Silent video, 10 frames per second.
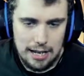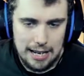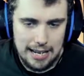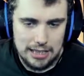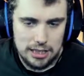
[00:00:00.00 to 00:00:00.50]

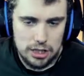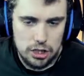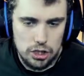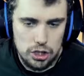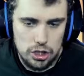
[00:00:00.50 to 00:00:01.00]
It's
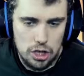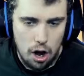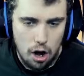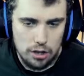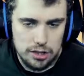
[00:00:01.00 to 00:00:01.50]

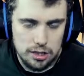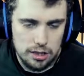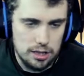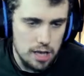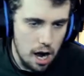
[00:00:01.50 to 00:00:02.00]
not.
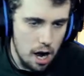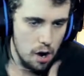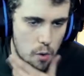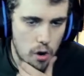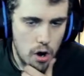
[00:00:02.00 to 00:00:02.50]

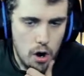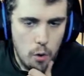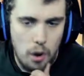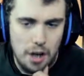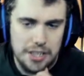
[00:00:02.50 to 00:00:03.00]
So
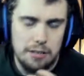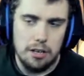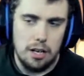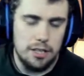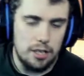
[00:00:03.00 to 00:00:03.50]
what I think I'm
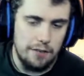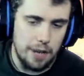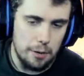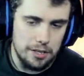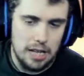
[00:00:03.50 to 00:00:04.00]
going to do,
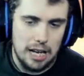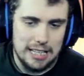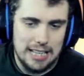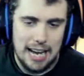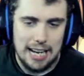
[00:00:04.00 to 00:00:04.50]
viewers, I
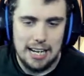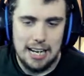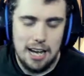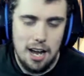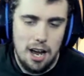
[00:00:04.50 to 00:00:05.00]

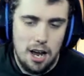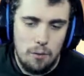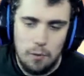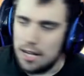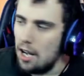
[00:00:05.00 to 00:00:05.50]
think
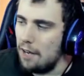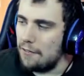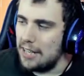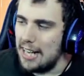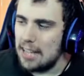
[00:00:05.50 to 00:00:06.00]
we're going to,
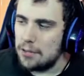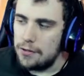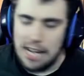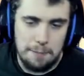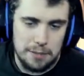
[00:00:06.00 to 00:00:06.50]
for the next
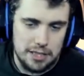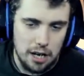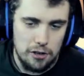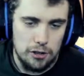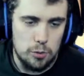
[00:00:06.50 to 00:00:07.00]
3
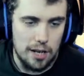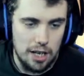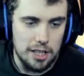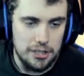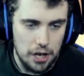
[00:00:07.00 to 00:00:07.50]
episodes, we're
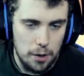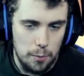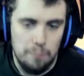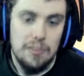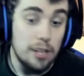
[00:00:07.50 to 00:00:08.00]
going to
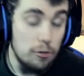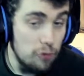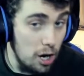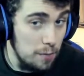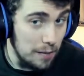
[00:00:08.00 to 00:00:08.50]
do the
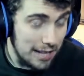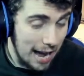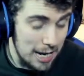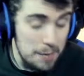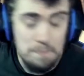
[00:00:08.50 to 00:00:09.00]
Roma
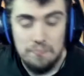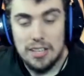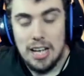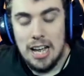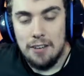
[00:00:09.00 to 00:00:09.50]
game.
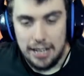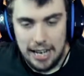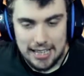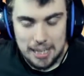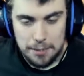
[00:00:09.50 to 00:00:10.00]
For the
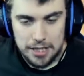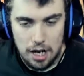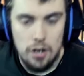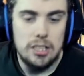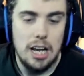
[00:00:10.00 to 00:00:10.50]
next
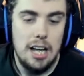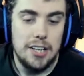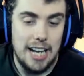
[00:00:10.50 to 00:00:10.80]
episode. The